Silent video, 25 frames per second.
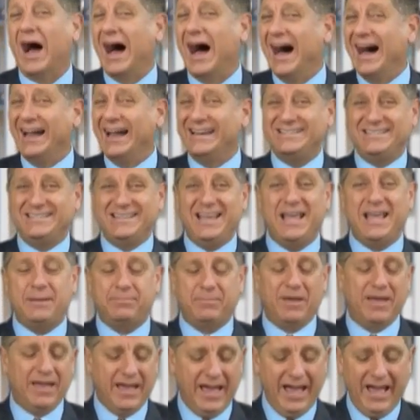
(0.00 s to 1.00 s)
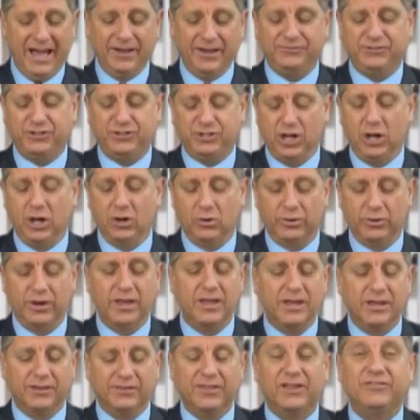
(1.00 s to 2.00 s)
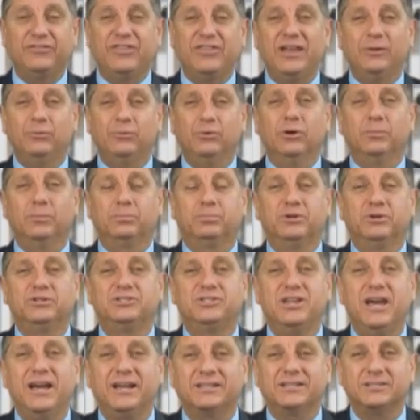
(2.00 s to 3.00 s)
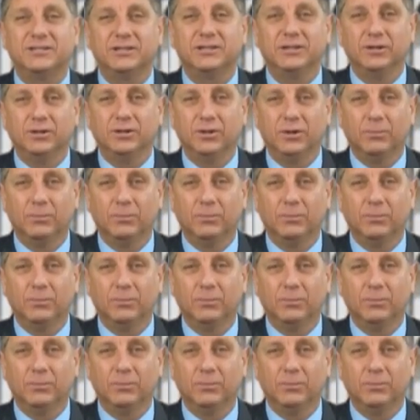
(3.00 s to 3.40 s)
on tape have shown that they will protect